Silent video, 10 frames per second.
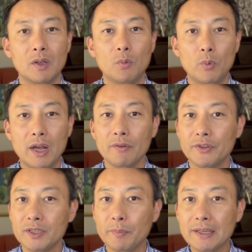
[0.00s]
While
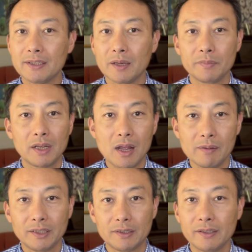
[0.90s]
this may seem
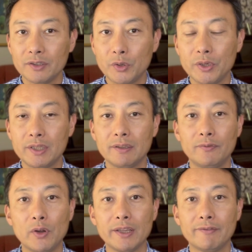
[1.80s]
counterintuitive
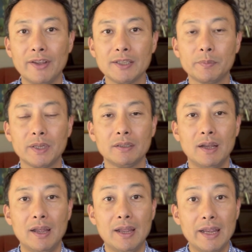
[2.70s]
for an investment,
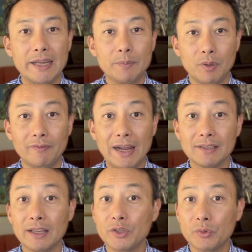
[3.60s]
it
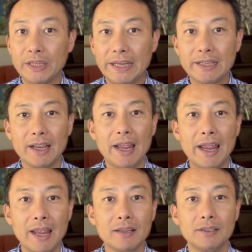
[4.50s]
provides a unique
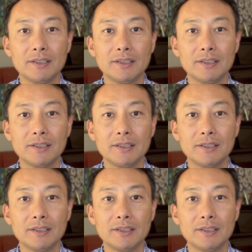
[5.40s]
and